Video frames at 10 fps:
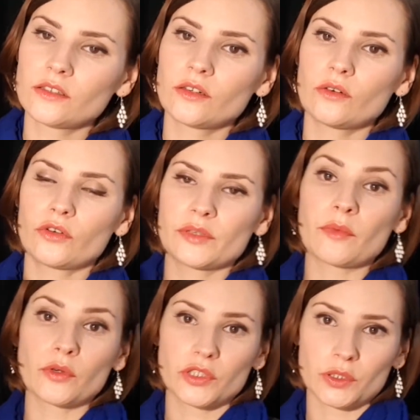or
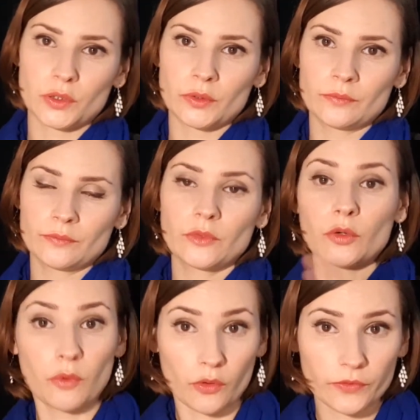emotional, or
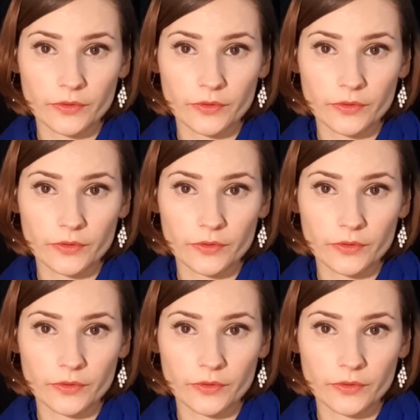both.